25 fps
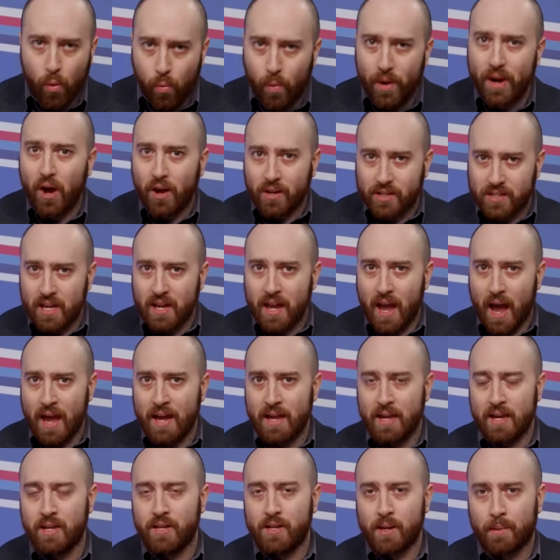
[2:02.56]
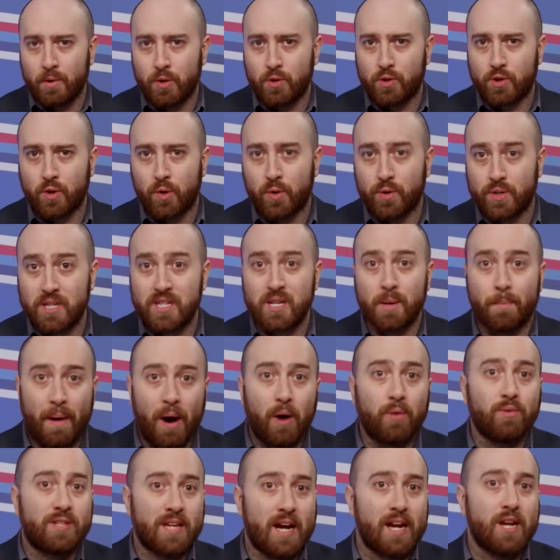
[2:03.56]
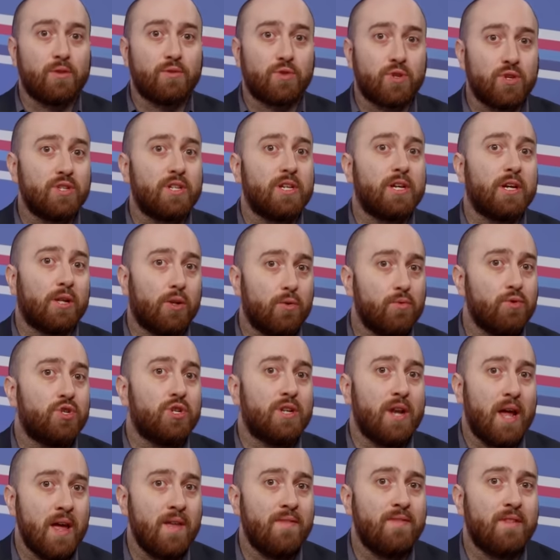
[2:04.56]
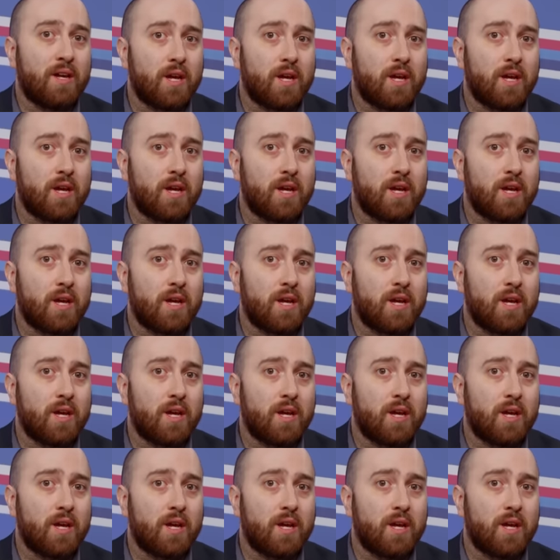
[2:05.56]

When asking AEW sources about Danielson's inclusion in the